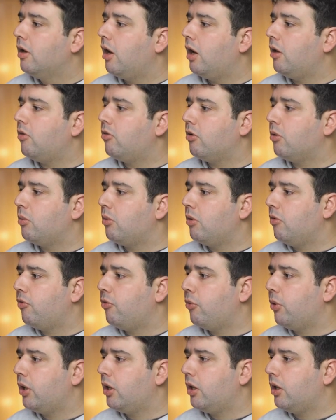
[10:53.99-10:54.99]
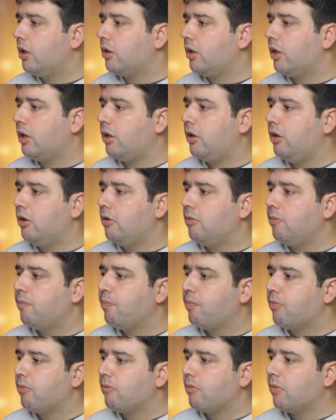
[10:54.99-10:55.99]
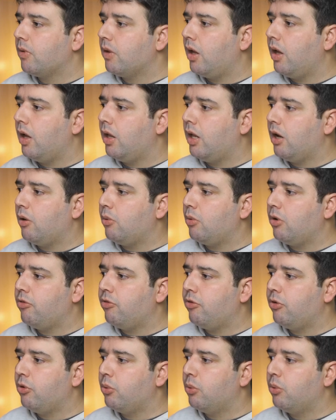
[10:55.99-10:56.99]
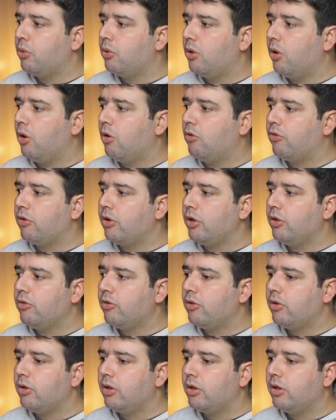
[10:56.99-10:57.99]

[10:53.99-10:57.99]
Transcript: And so if we click here, and now if you over it,